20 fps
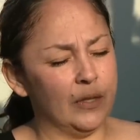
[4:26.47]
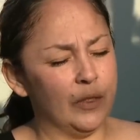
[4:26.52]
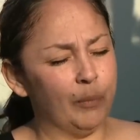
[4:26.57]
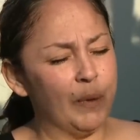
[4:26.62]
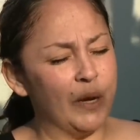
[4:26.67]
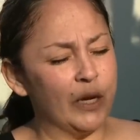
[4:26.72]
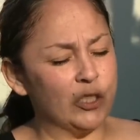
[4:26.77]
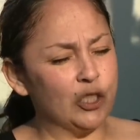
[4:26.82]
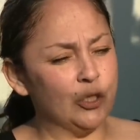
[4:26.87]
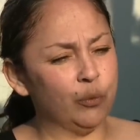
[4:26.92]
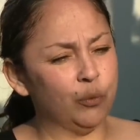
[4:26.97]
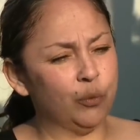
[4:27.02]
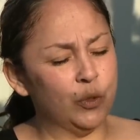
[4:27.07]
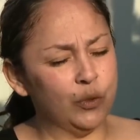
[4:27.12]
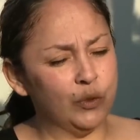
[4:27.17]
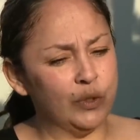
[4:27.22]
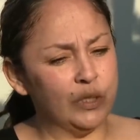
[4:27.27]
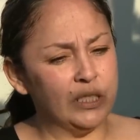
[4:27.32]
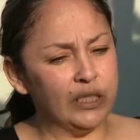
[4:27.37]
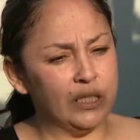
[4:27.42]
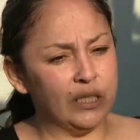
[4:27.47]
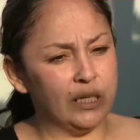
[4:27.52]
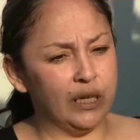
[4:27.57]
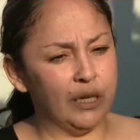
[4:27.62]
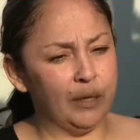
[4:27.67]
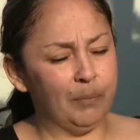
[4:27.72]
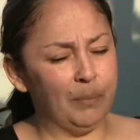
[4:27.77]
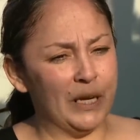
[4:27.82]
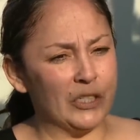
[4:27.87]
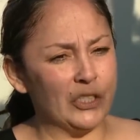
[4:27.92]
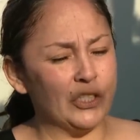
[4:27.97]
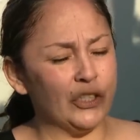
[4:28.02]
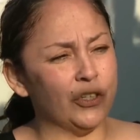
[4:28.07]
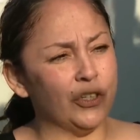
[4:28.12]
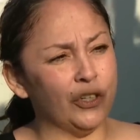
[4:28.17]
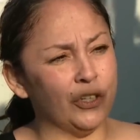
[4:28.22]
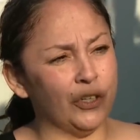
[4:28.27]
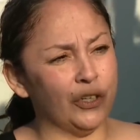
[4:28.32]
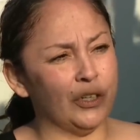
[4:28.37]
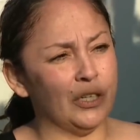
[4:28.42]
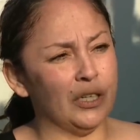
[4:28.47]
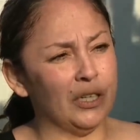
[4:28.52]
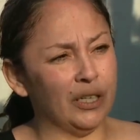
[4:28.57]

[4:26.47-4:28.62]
the puncture wounds punctured her